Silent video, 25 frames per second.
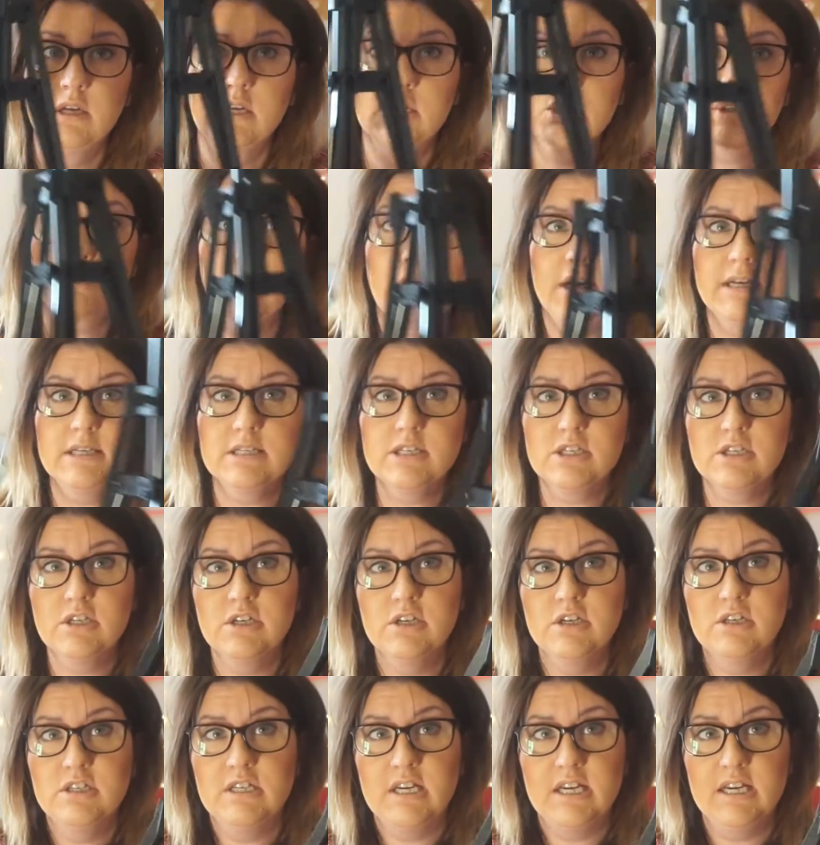It's quite
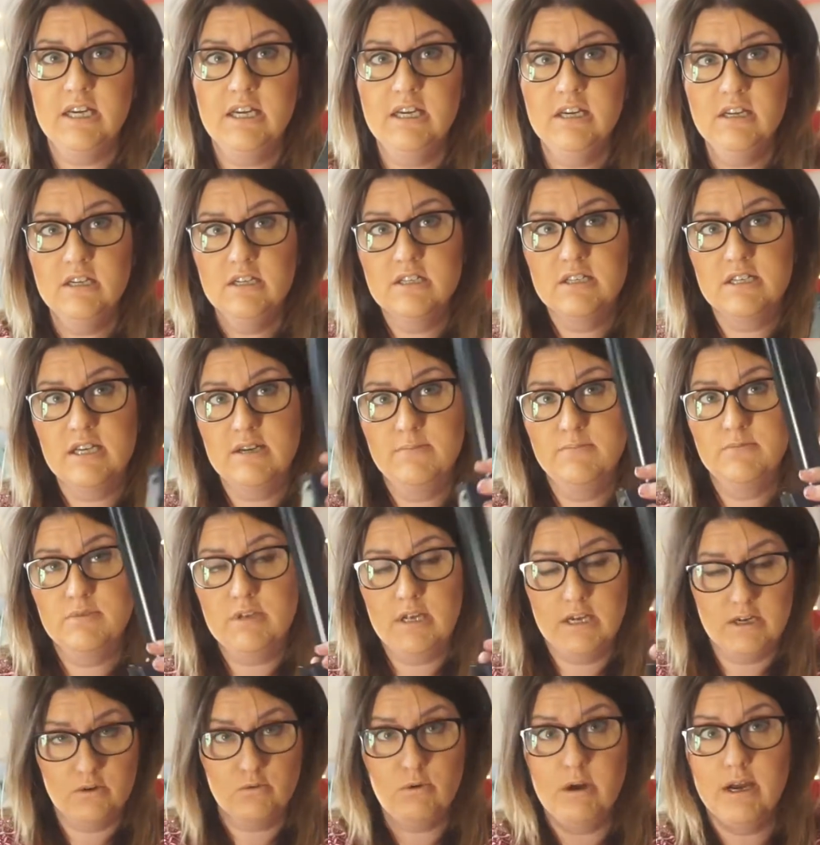sturdy, seems
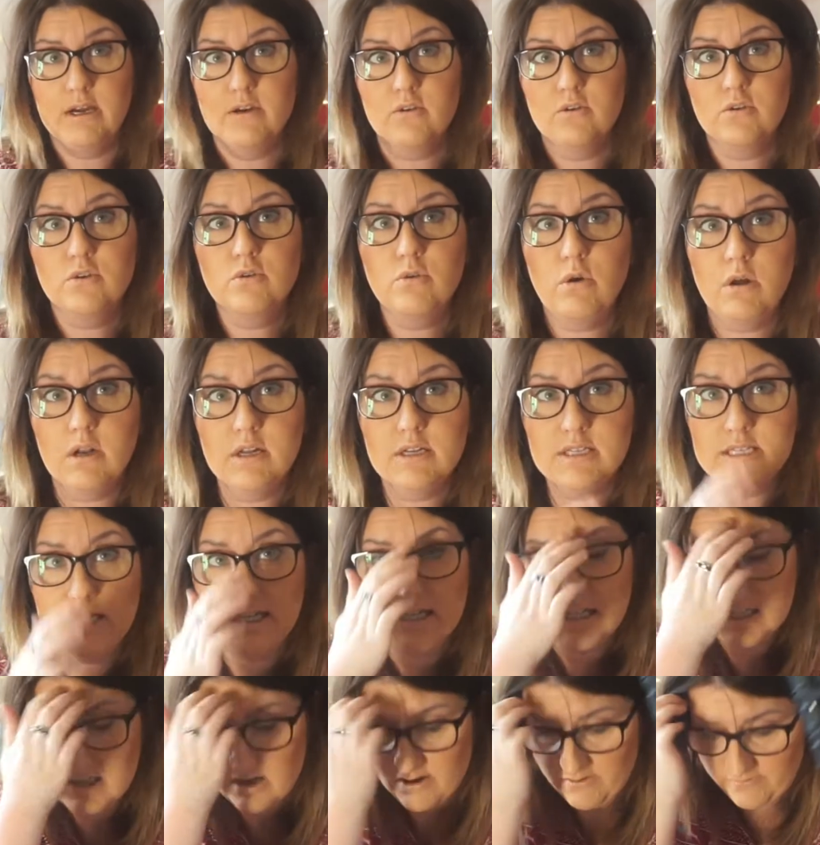like quite good
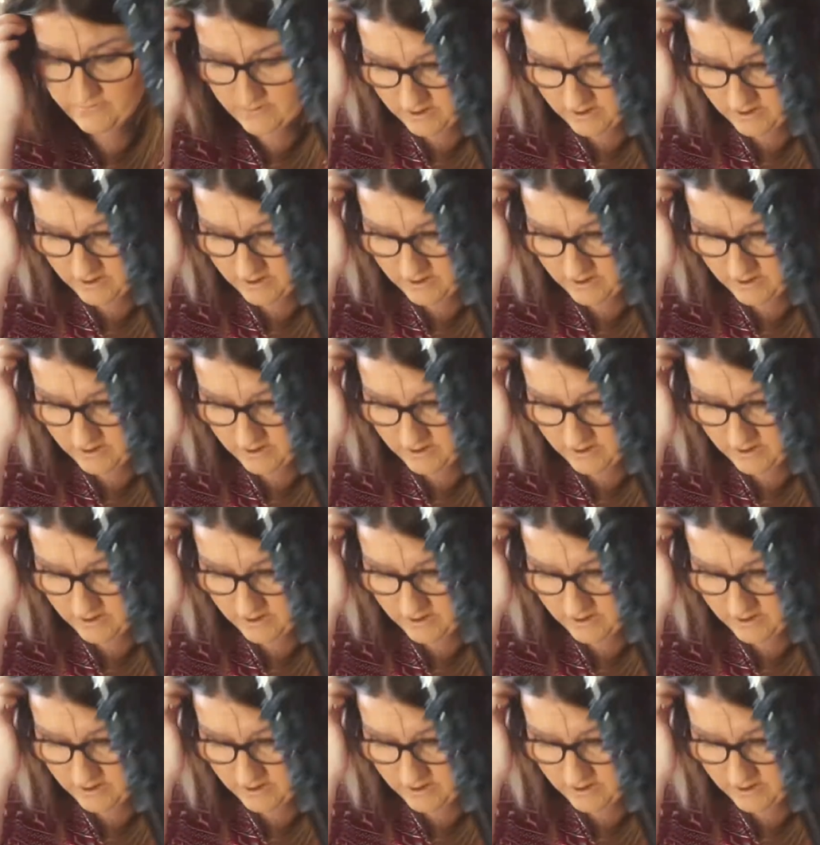quality so